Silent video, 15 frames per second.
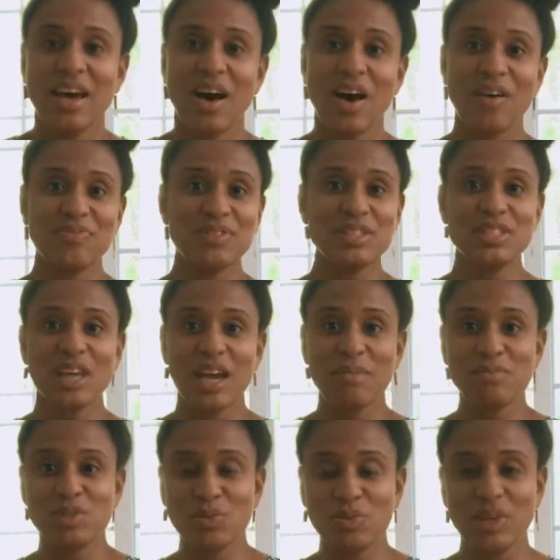
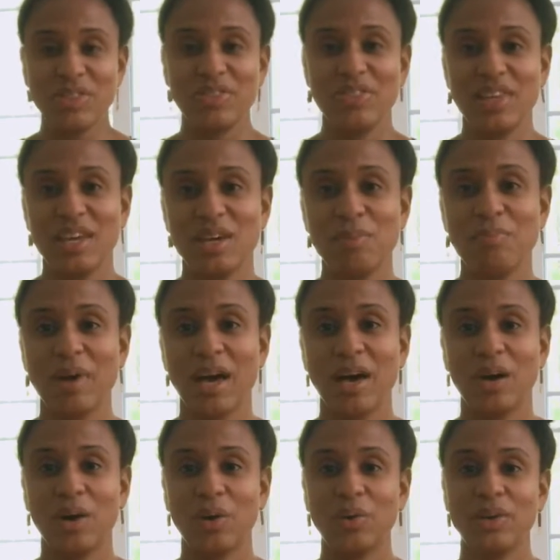Oftentimes when we think
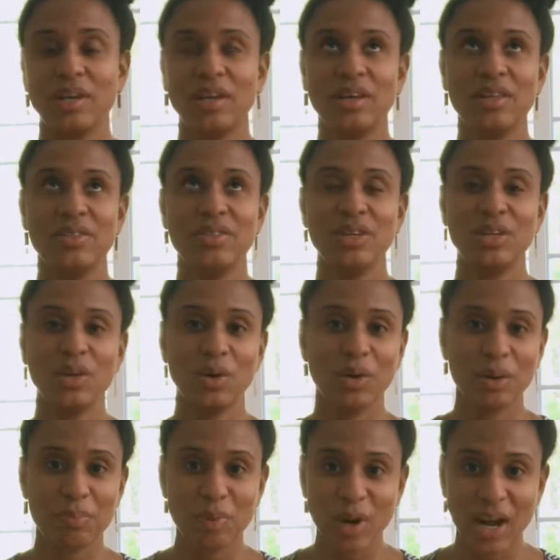about the
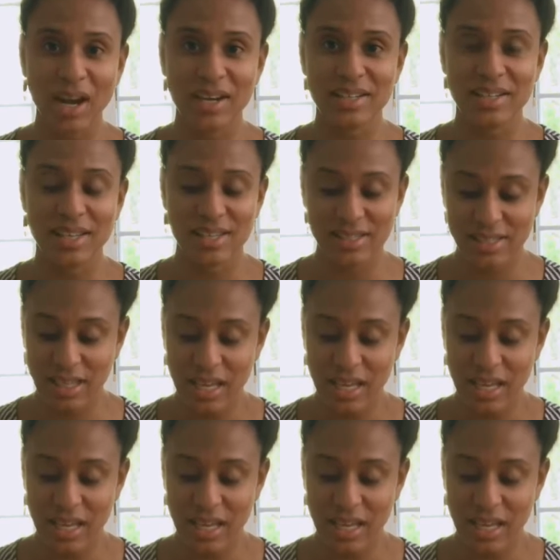yoga practice,